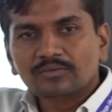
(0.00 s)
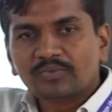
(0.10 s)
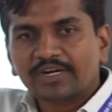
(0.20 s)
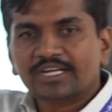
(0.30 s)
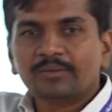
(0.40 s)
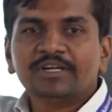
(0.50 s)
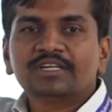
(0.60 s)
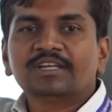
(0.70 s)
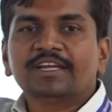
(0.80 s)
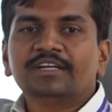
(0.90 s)

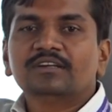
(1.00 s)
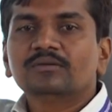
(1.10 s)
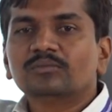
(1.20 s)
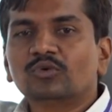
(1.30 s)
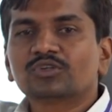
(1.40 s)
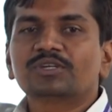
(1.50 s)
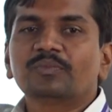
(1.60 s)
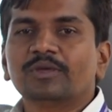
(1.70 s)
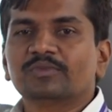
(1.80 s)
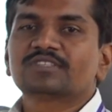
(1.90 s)
fundamental and most
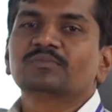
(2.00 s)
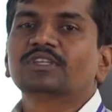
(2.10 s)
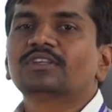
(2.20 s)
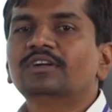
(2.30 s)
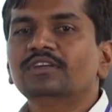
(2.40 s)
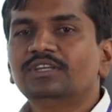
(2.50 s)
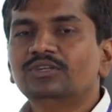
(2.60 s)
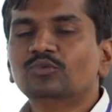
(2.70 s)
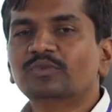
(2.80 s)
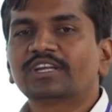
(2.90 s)
famous method
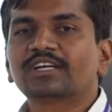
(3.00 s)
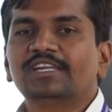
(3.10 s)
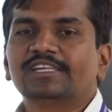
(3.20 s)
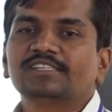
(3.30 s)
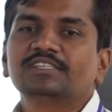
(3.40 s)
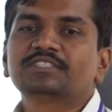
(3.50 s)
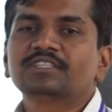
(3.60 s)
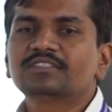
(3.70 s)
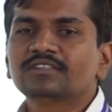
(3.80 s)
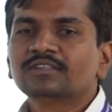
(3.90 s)
in numerical
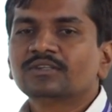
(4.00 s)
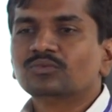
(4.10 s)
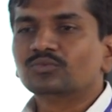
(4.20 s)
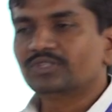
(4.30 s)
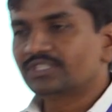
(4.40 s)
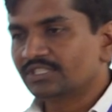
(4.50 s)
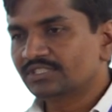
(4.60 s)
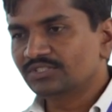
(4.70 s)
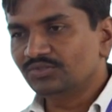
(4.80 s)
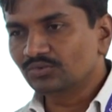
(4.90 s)
analysis, which
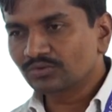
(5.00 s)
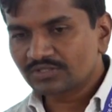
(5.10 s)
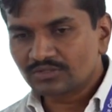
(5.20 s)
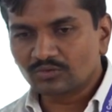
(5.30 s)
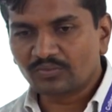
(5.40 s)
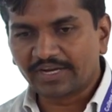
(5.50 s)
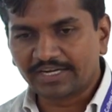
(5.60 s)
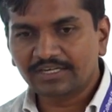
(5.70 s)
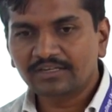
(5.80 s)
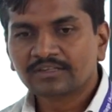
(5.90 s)
is used to
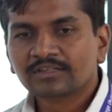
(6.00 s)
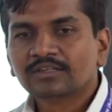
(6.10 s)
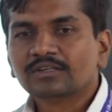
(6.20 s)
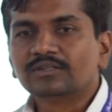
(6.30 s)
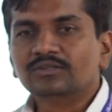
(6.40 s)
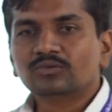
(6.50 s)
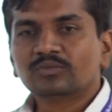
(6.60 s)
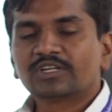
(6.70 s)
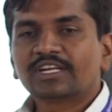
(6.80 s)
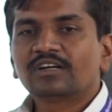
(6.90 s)
find
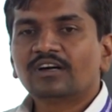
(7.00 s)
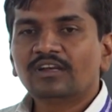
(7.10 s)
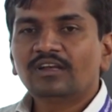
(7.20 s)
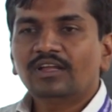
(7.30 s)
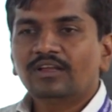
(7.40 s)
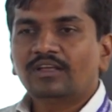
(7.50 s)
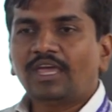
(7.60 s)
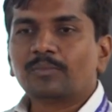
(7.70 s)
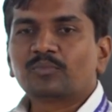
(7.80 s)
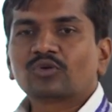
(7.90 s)
numerical
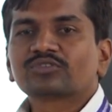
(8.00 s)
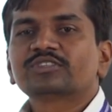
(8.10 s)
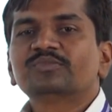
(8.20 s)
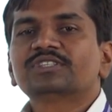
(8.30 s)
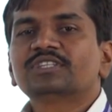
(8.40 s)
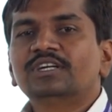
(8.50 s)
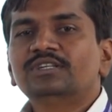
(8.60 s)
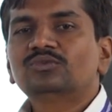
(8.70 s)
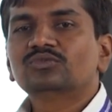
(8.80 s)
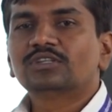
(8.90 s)

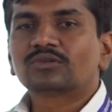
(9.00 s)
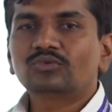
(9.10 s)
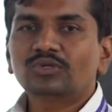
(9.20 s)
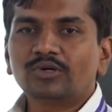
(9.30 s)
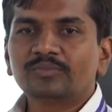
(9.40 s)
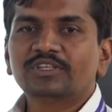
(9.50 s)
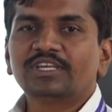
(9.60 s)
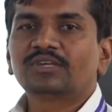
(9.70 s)
approximation to the root of the